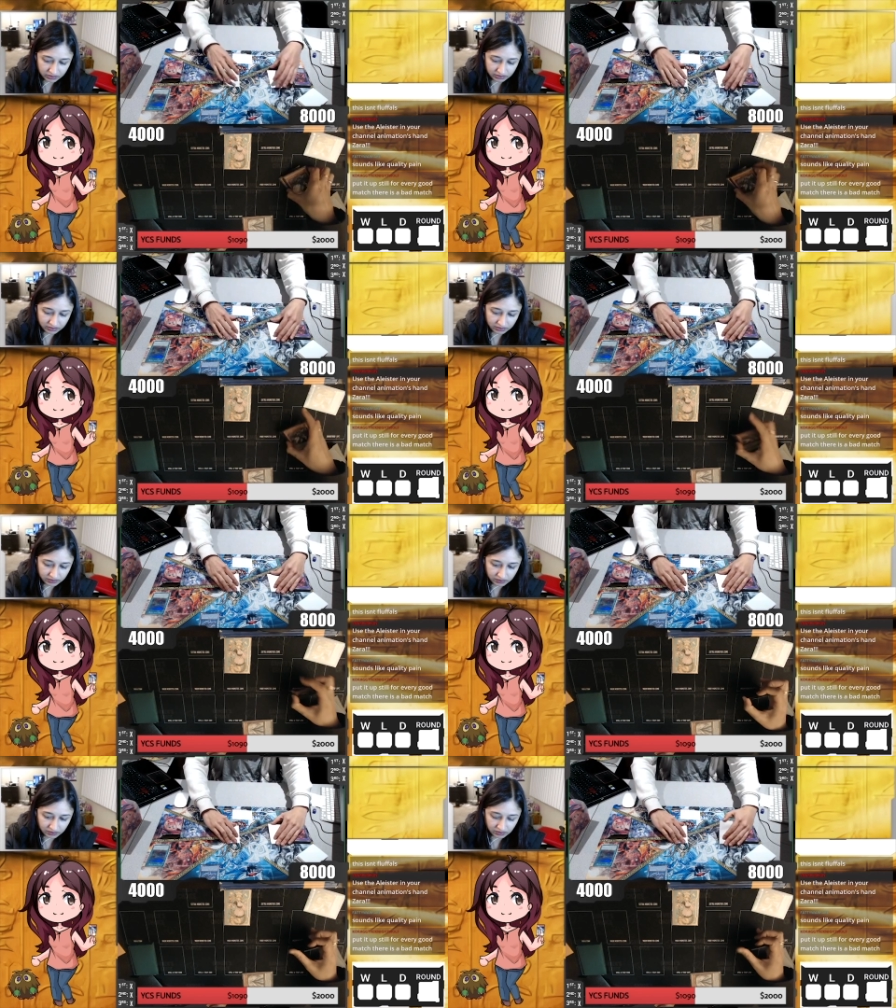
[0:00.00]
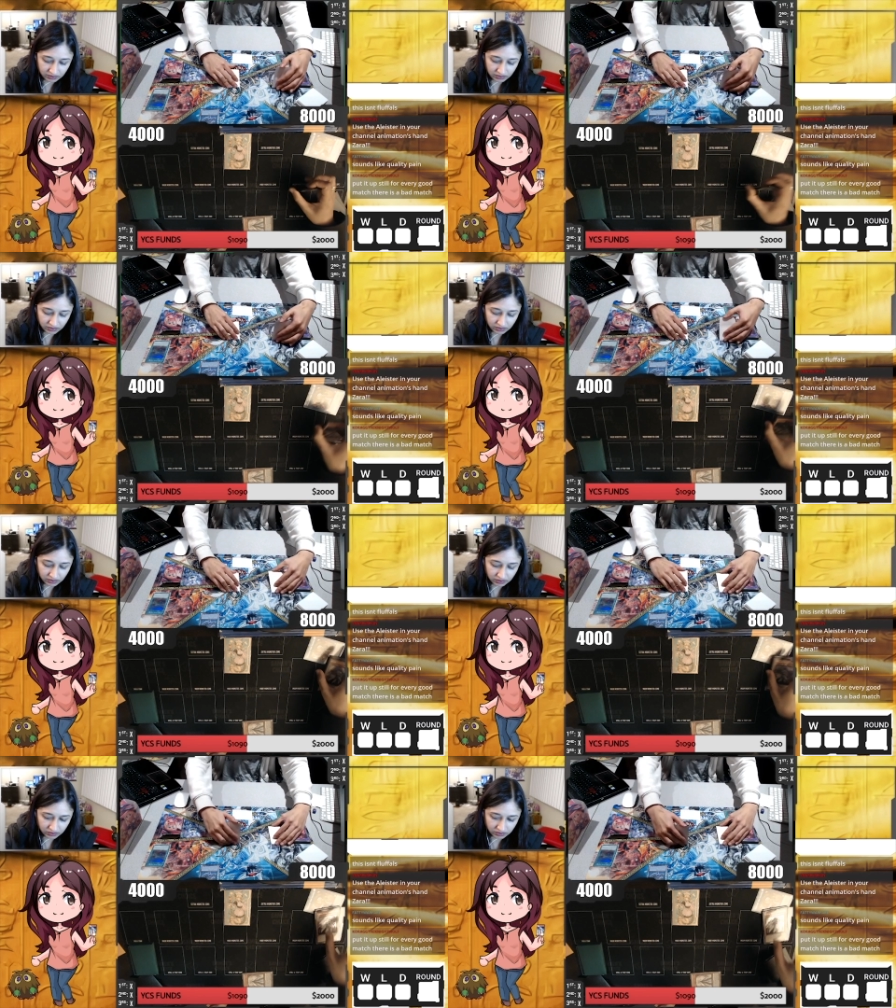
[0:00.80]
Uh,
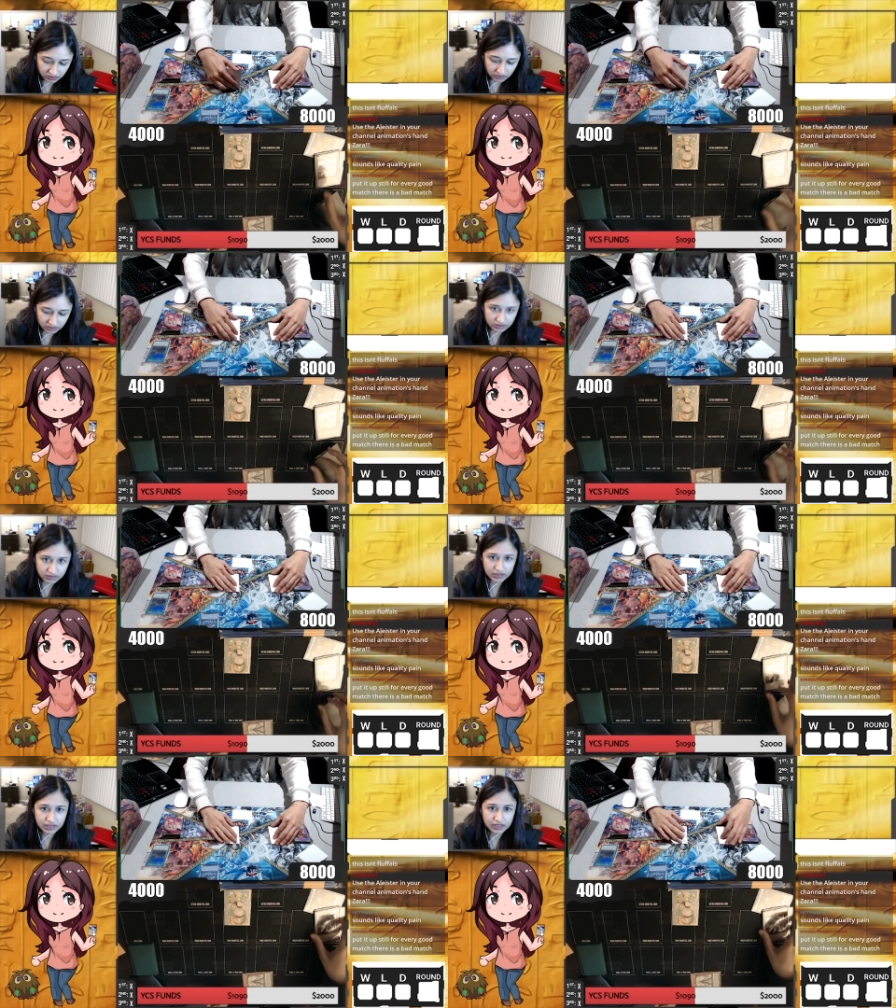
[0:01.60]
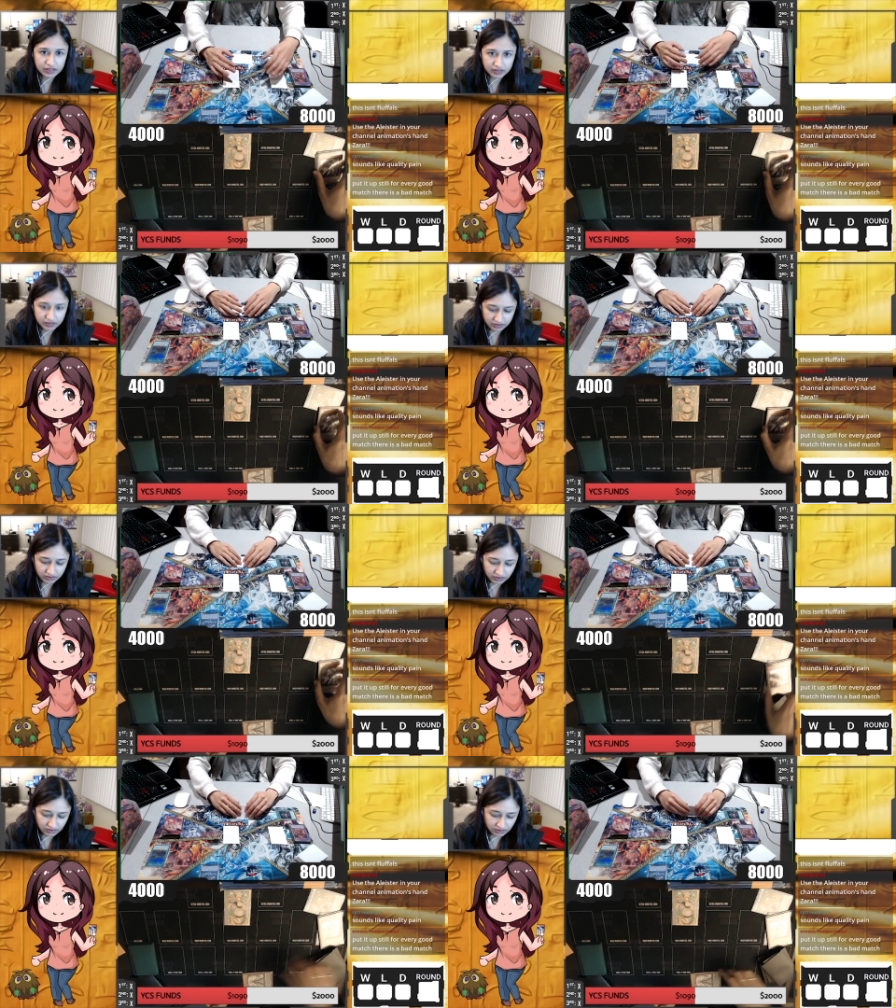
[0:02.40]
yeah, that checks
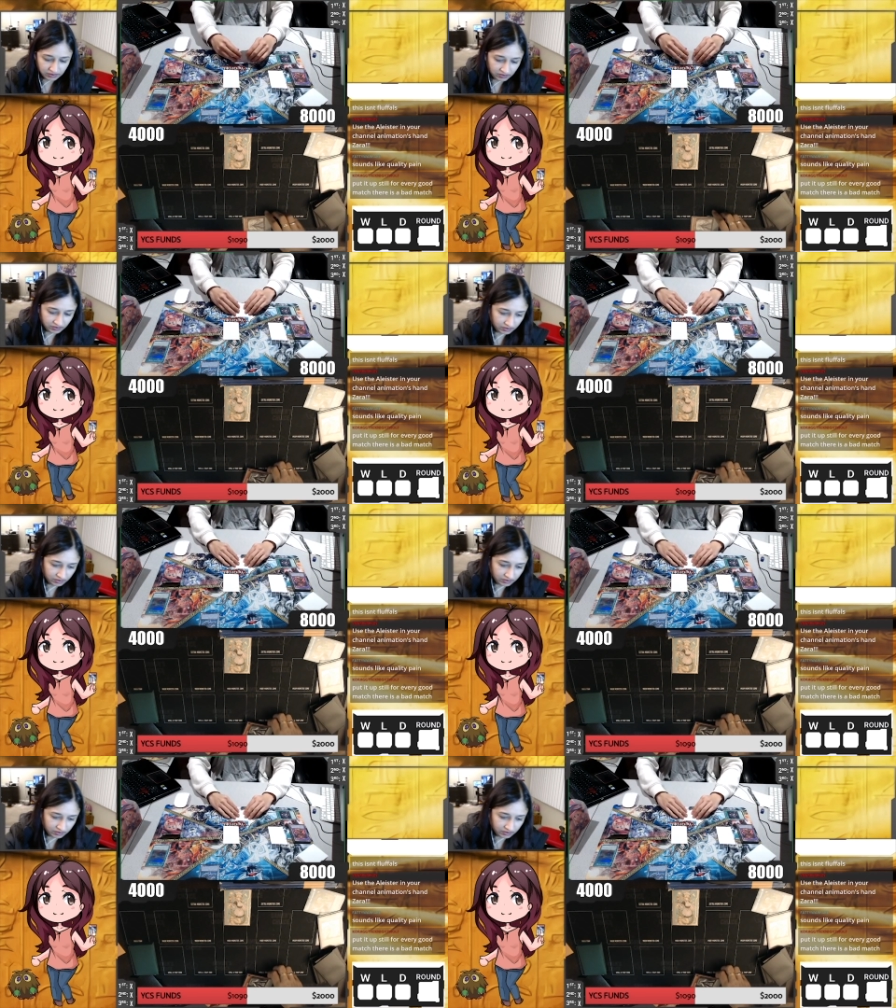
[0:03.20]
out. That's good.